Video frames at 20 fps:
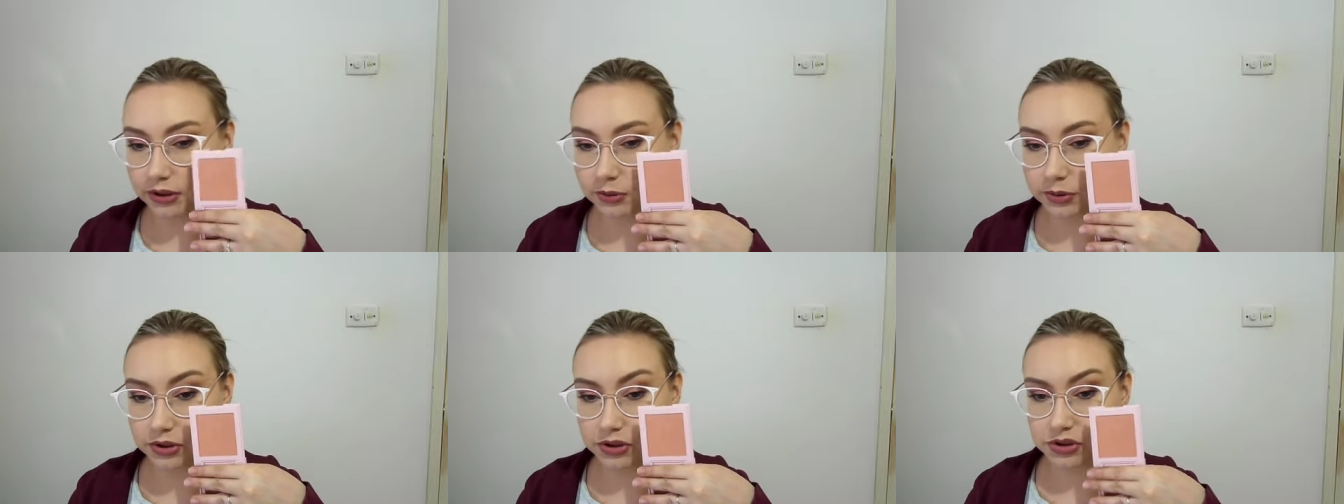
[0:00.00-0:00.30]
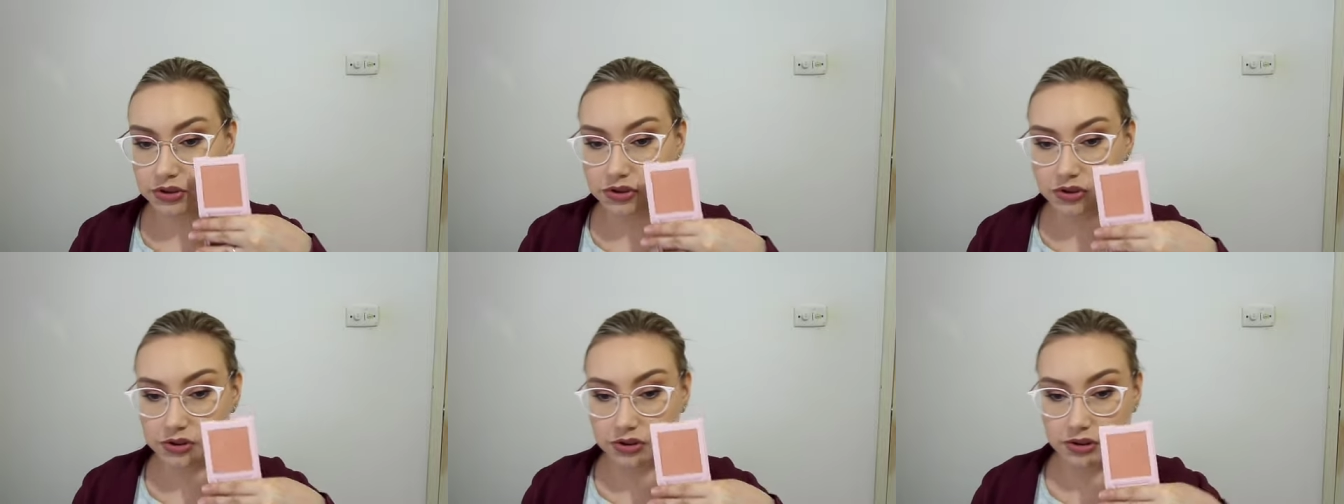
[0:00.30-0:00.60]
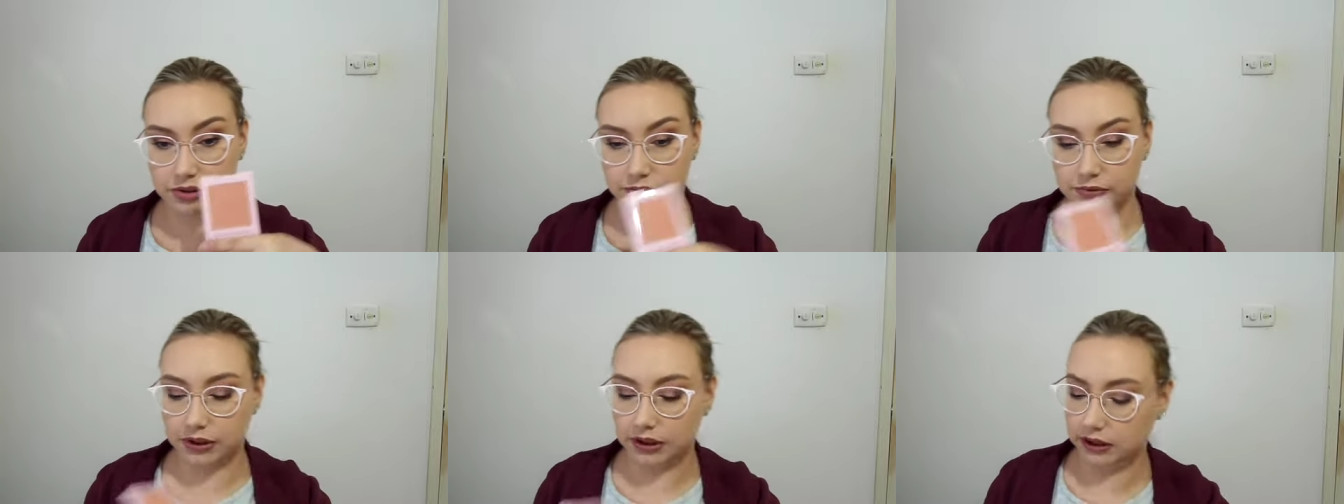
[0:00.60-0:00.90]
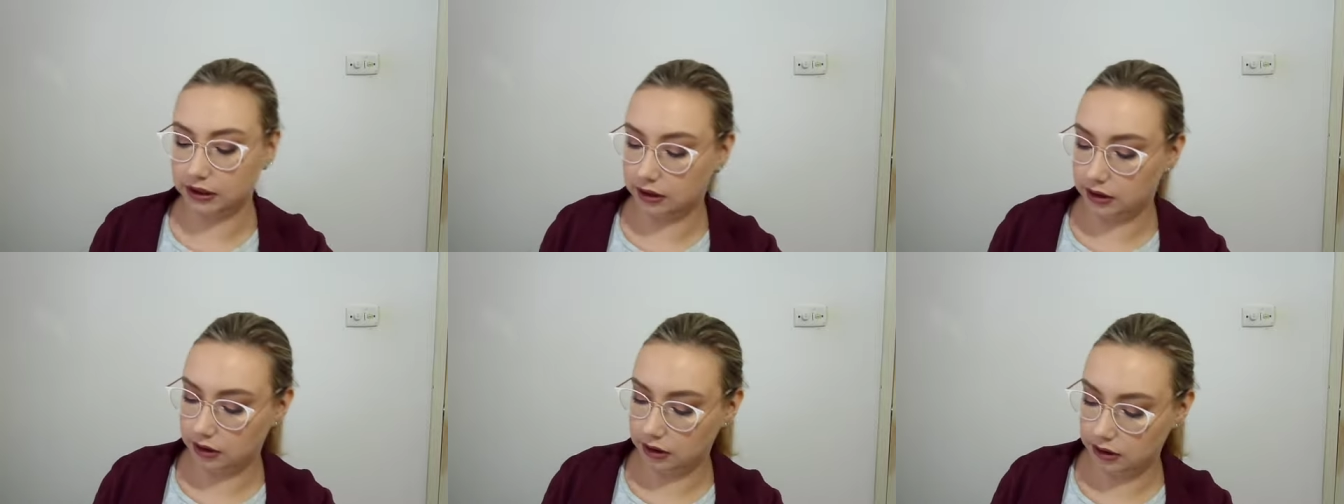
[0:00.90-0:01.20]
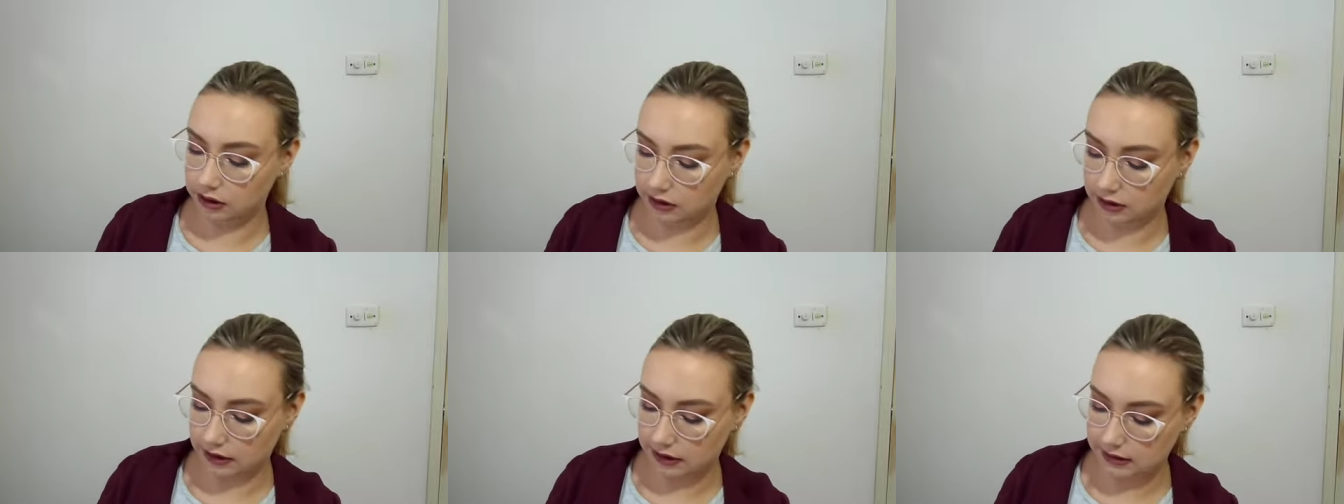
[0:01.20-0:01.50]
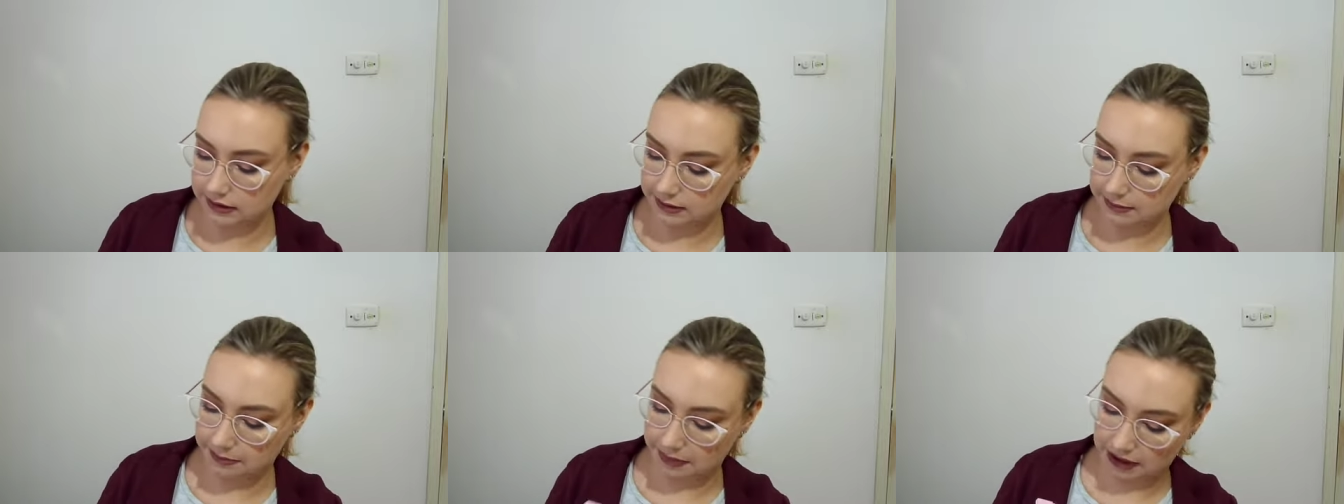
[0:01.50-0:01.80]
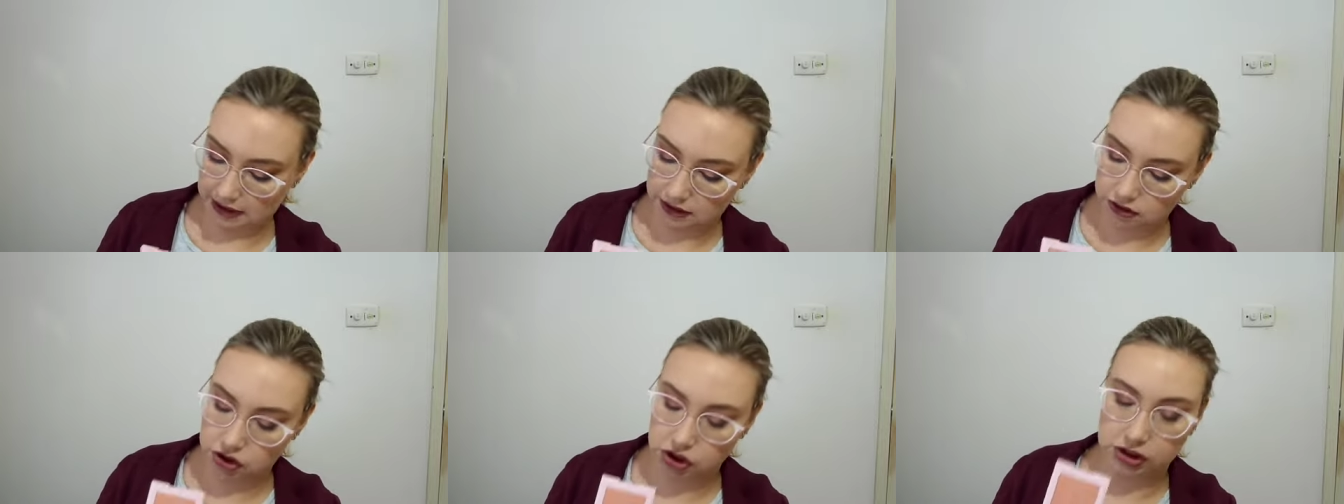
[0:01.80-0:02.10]
which is just a really nice
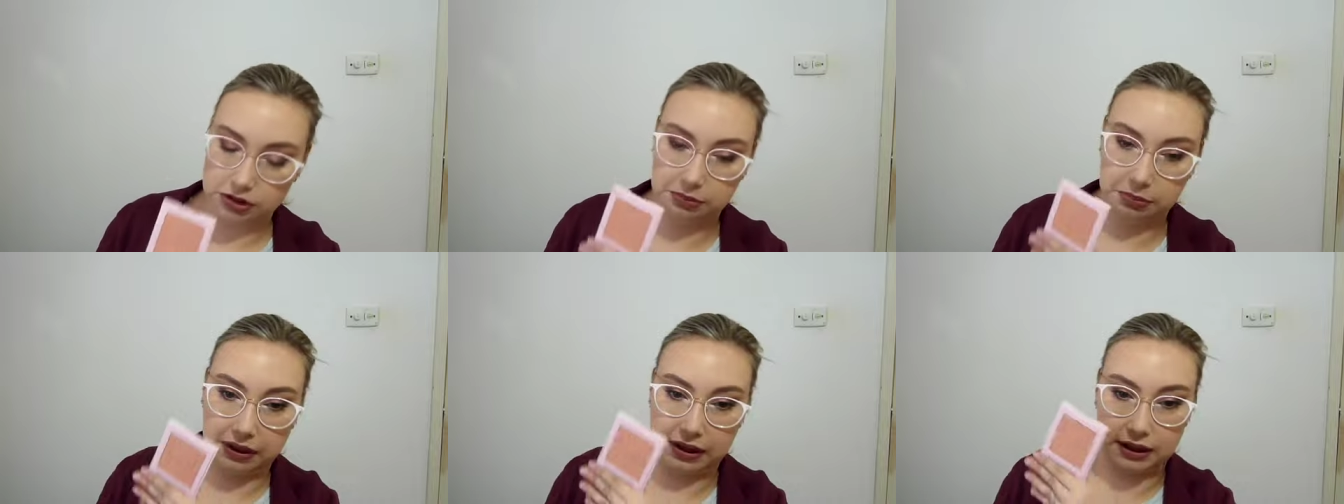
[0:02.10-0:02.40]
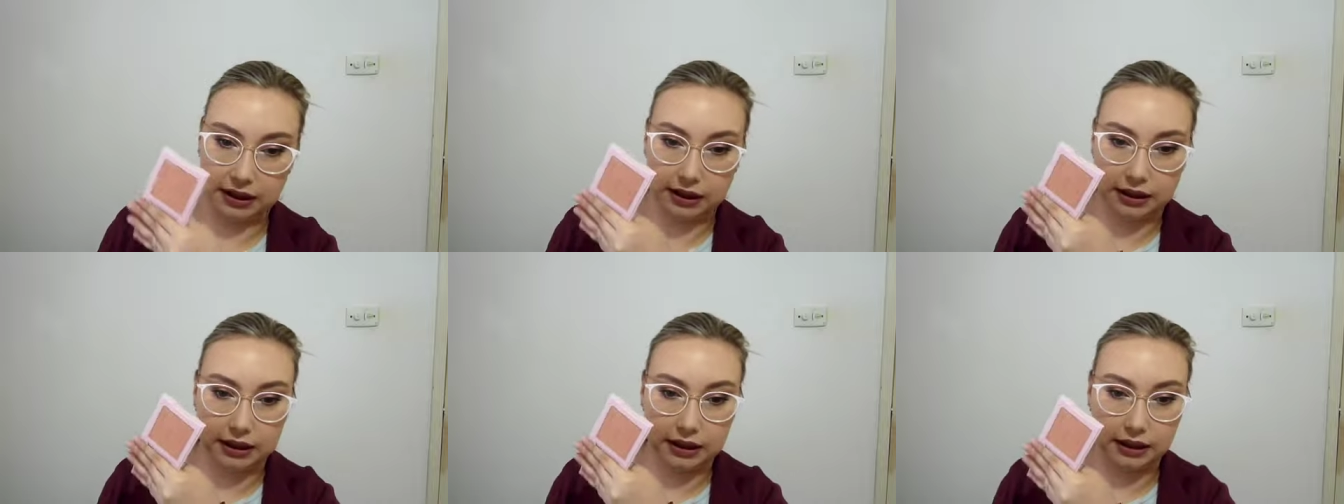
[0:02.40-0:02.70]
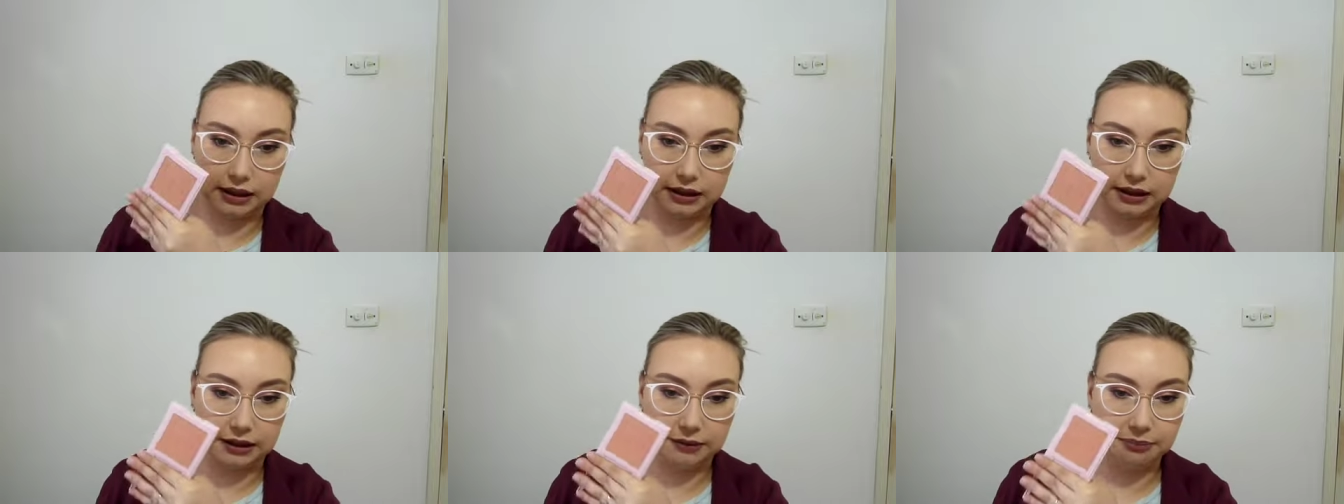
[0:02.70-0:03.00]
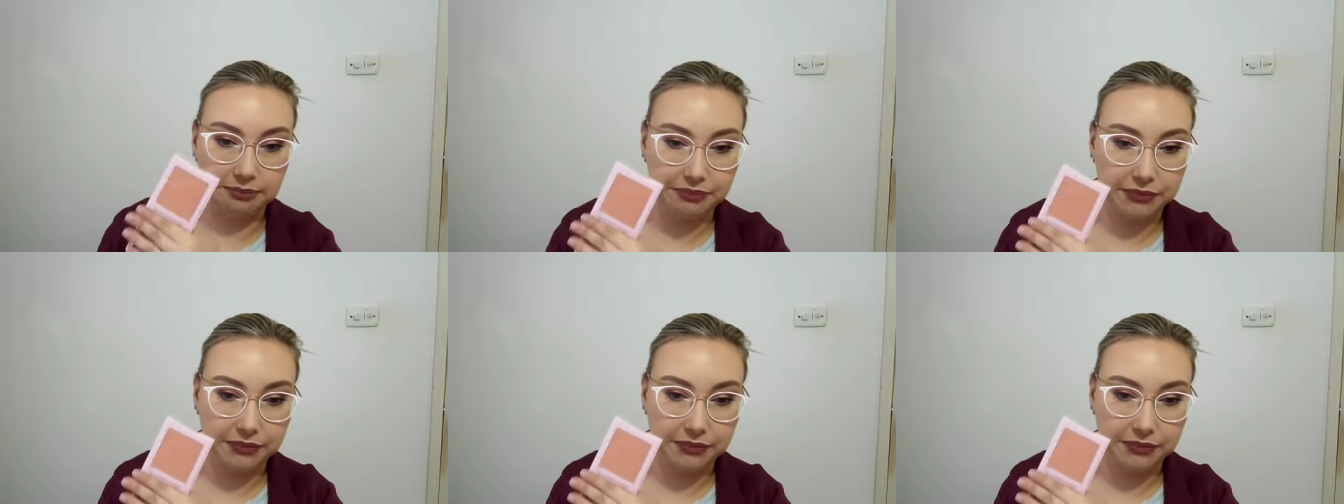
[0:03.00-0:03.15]
peachy pinky color.